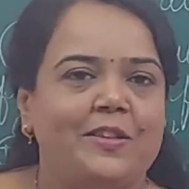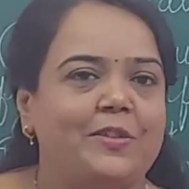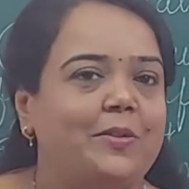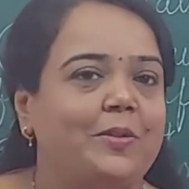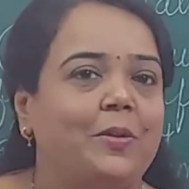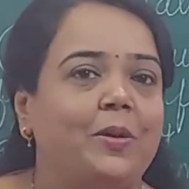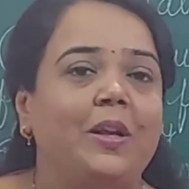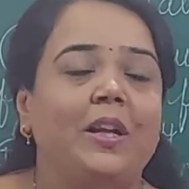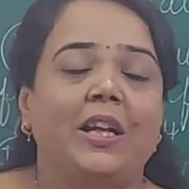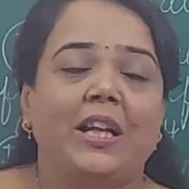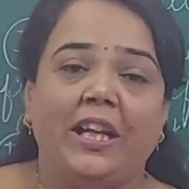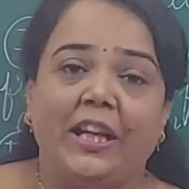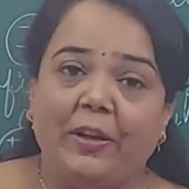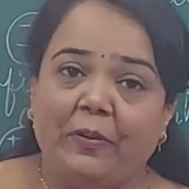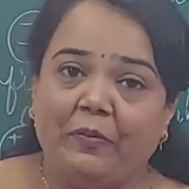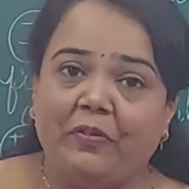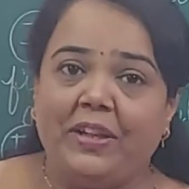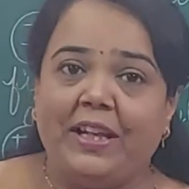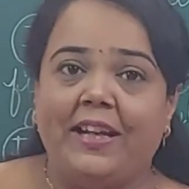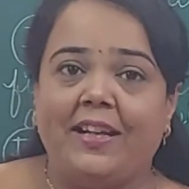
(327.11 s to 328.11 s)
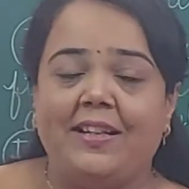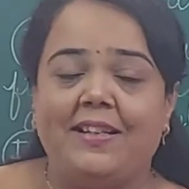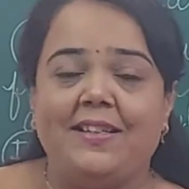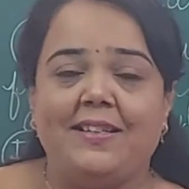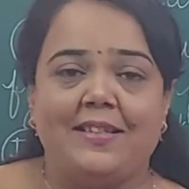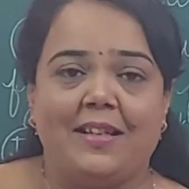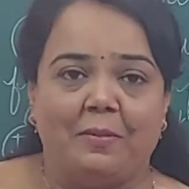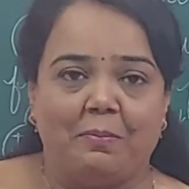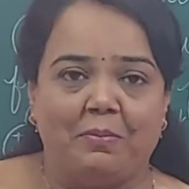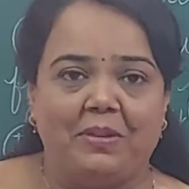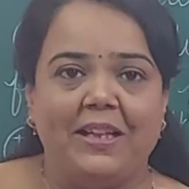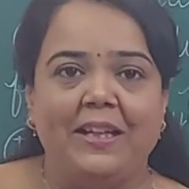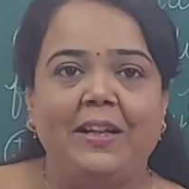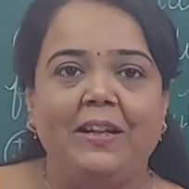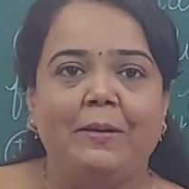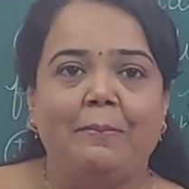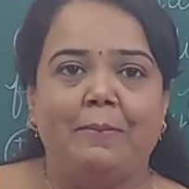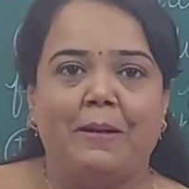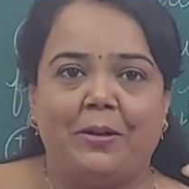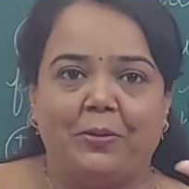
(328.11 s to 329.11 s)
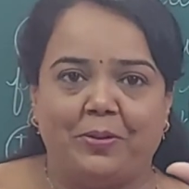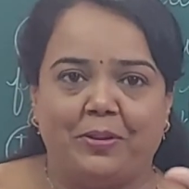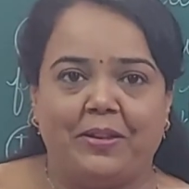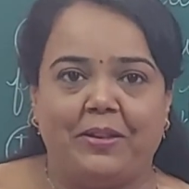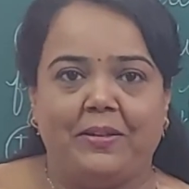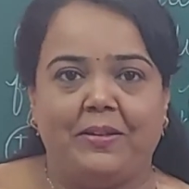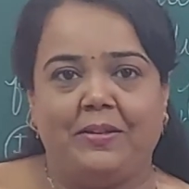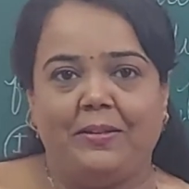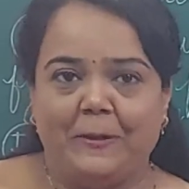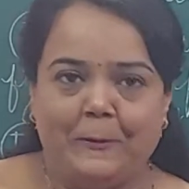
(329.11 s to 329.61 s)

So if there is something about the